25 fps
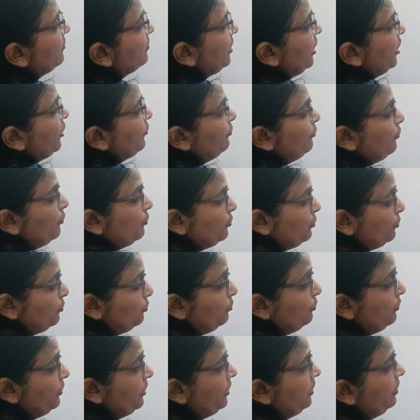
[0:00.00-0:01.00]
Therefore
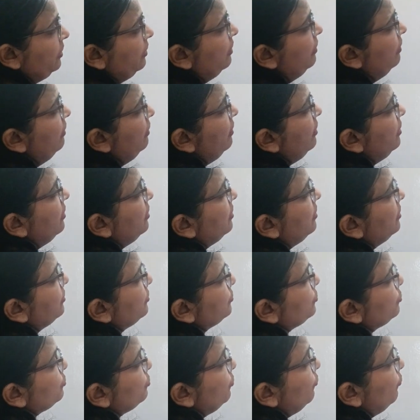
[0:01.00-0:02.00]
2 here,
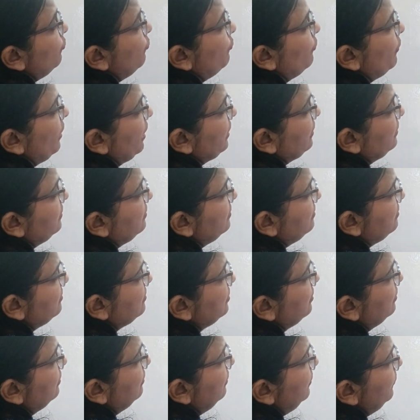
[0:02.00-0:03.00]
2
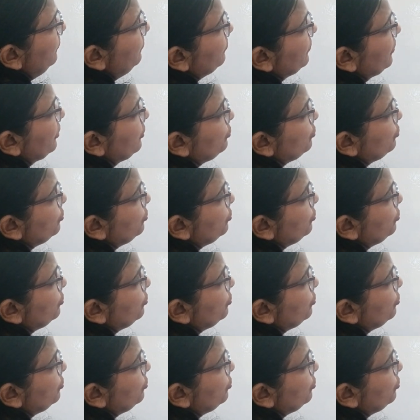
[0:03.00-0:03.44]
ones are,